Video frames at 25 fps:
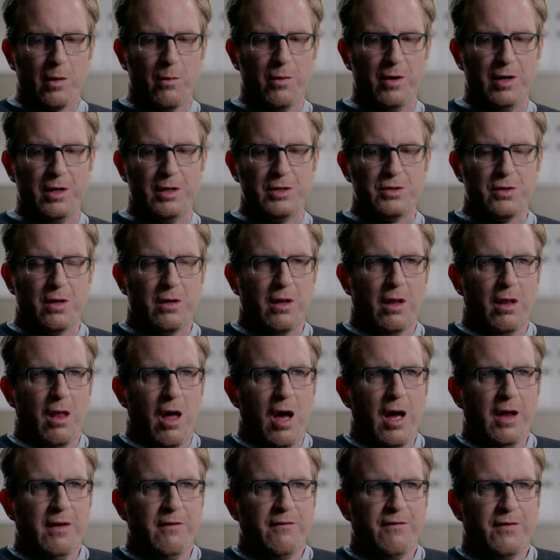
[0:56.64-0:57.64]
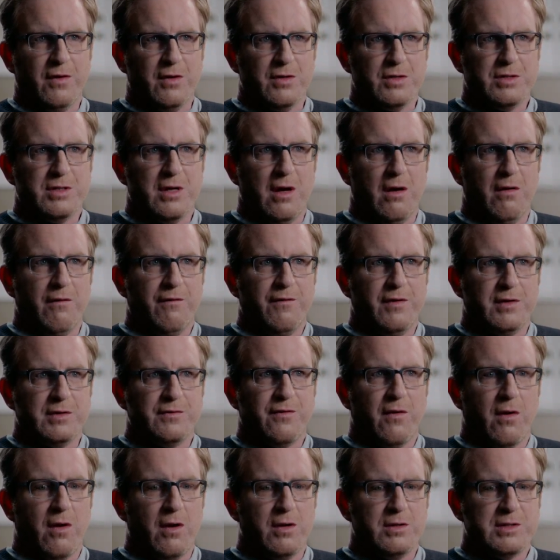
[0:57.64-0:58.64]
Where do you draw the line for yourself as
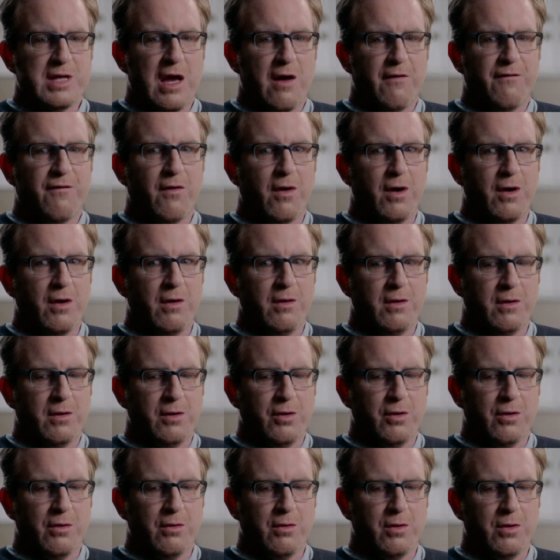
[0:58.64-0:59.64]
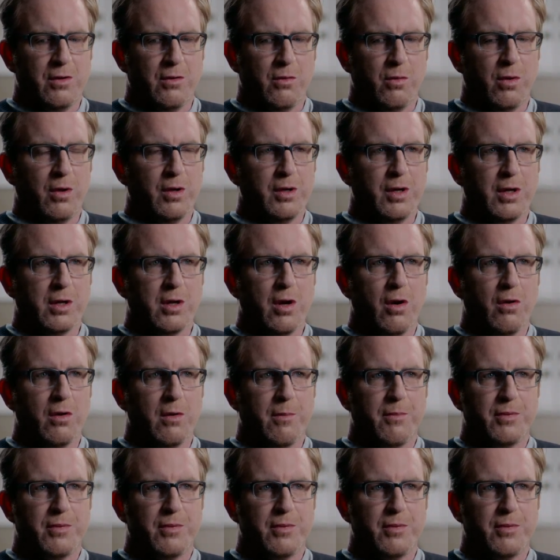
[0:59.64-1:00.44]
far as how far you're willing to go to